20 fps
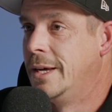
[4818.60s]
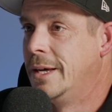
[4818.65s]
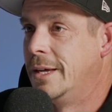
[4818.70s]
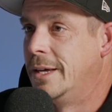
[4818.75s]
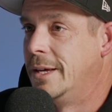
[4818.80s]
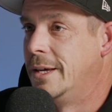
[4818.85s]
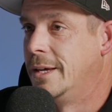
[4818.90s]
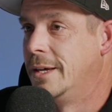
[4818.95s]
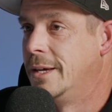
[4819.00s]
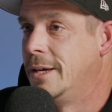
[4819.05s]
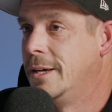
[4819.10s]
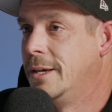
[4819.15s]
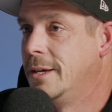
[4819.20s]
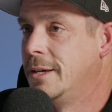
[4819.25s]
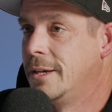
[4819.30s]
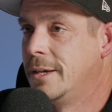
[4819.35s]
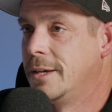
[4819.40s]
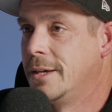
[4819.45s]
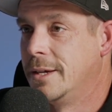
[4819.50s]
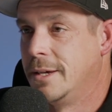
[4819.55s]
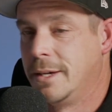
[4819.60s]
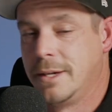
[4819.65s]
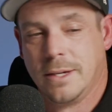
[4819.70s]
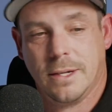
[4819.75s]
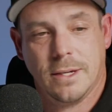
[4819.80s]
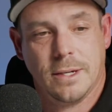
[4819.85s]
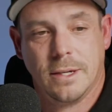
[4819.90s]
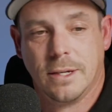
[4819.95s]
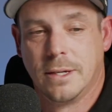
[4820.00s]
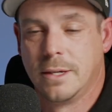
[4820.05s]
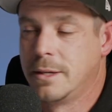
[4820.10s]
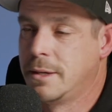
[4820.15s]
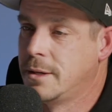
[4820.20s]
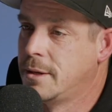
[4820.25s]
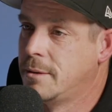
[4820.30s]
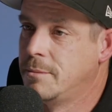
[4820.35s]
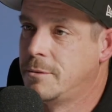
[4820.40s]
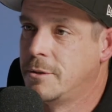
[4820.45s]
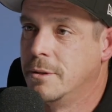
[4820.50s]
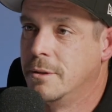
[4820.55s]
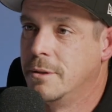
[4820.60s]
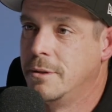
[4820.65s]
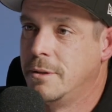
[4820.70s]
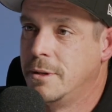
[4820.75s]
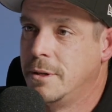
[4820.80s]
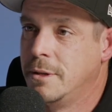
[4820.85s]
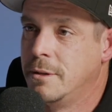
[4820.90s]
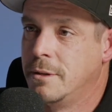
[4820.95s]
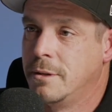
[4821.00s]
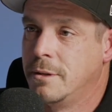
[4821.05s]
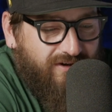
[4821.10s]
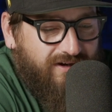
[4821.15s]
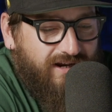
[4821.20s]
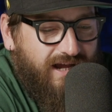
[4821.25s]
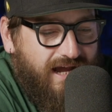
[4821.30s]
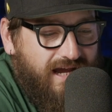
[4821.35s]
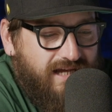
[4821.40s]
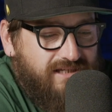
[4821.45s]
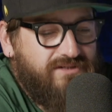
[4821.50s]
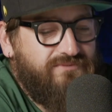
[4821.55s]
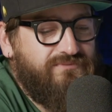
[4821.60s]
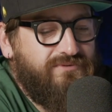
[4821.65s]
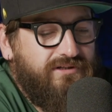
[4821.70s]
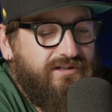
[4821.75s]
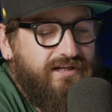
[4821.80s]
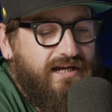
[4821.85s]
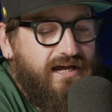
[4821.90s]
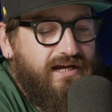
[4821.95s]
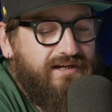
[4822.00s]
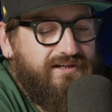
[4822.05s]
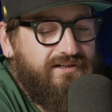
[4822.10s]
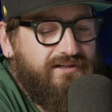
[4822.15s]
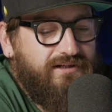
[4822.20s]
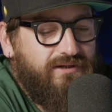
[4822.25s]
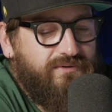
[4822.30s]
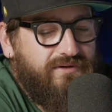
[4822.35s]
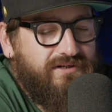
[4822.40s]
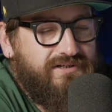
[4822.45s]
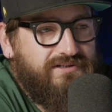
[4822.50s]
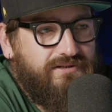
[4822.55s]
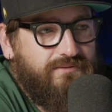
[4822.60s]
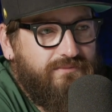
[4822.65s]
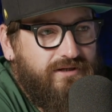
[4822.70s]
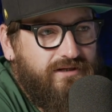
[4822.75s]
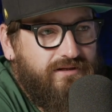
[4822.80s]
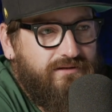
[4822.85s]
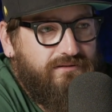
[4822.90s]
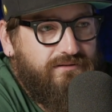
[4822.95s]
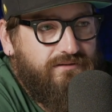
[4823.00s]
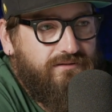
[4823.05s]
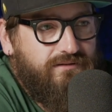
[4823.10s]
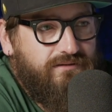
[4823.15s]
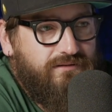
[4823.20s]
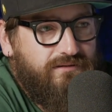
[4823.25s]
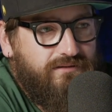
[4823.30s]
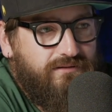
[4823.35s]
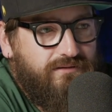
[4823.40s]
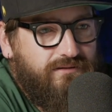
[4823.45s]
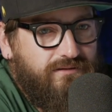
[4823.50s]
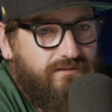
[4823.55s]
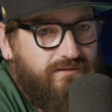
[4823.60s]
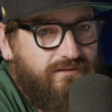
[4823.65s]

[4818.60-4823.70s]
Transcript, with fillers: Turn it around. Yeah, um, absolutely. Um, now to ask a really hard hitting question, man. Go on.